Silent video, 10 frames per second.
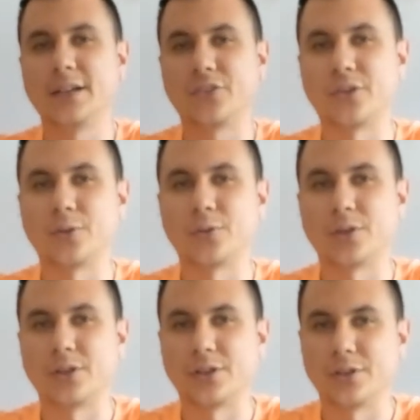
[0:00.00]
so
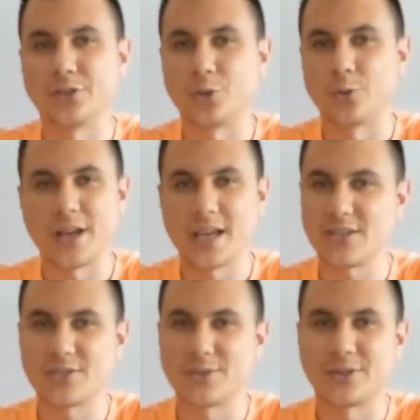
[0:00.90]
uh, a new
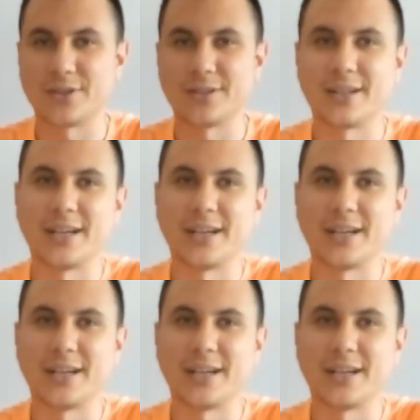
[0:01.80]
race or uh,